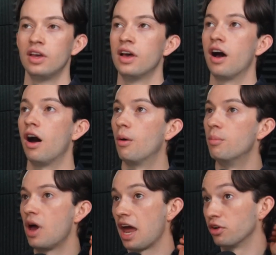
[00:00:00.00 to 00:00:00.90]

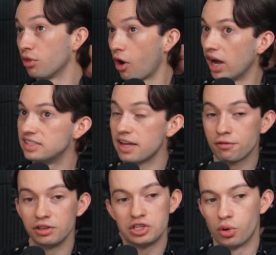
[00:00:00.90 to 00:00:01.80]
And although I
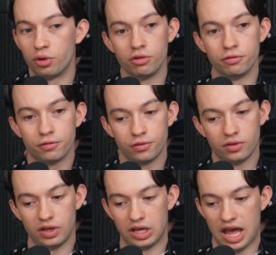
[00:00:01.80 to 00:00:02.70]
definitely could have
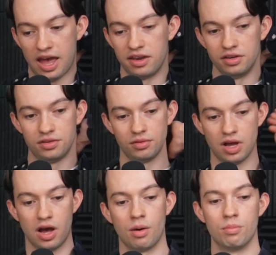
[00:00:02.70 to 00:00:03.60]
and
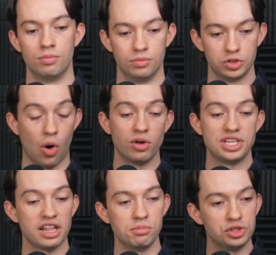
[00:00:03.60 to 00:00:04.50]
gone
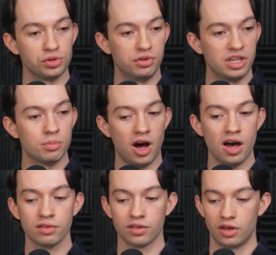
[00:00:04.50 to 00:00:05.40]
down the musical theatre
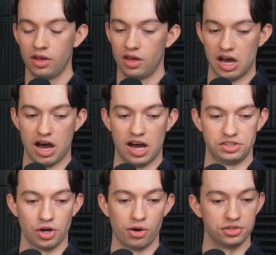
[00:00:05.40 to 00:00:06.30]
path, I
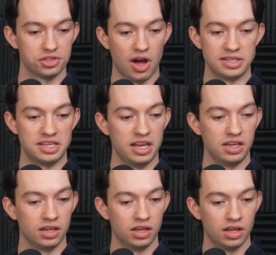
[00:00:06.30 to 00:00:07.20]
chose
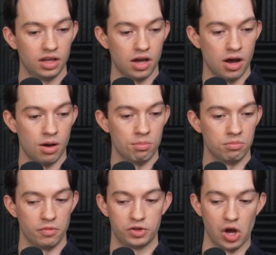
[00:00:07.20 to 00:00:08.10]
IT, kind
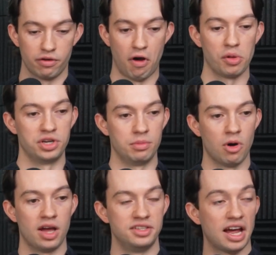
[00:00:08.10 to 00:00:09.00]
of followed in
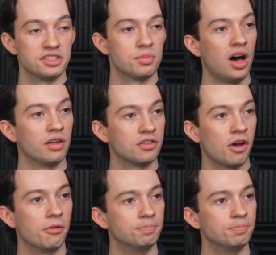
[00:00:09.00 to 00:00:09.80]
my dad's path. So